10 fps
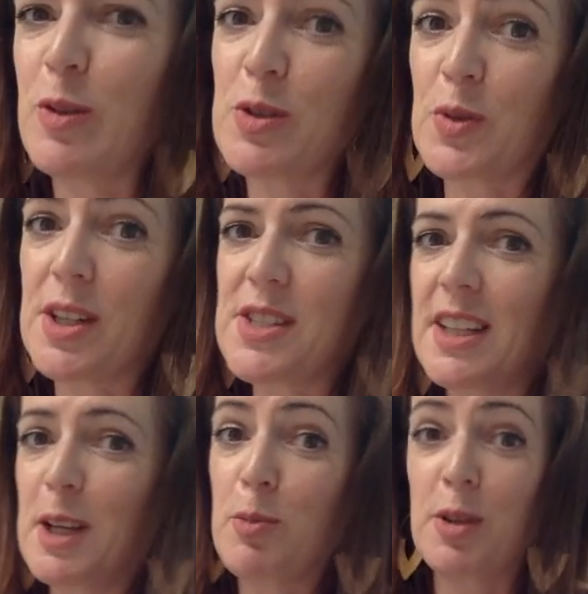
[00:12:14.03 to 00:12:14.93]
was really
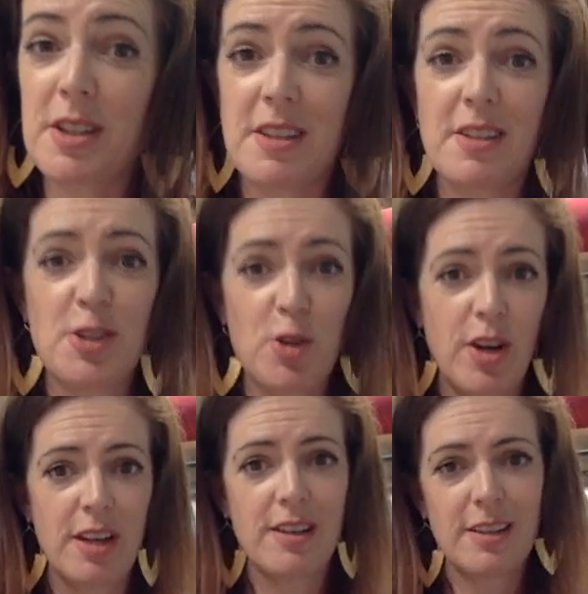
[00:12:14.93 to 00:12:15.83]
silly, pointing to the
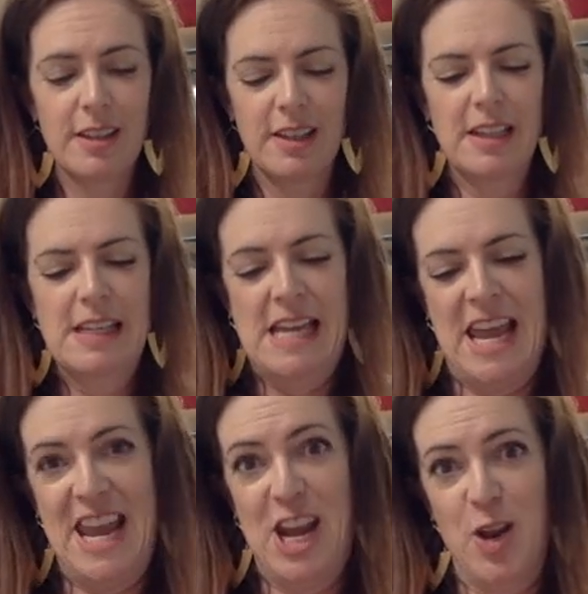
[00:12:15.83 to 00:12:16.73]
screen.
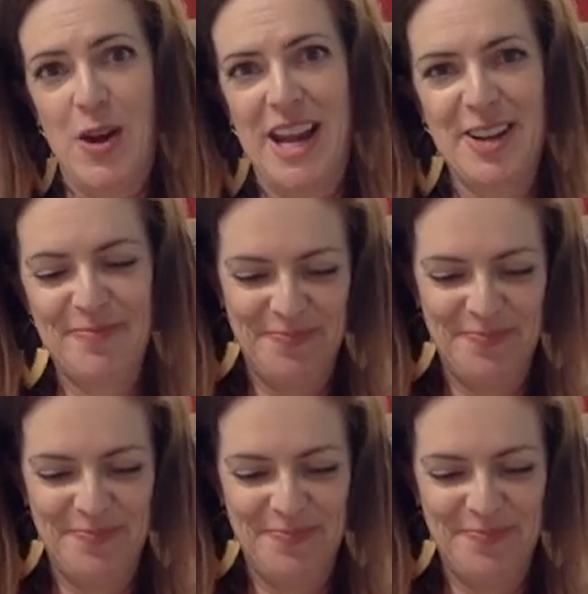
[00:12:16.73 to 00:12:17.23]
Anyway.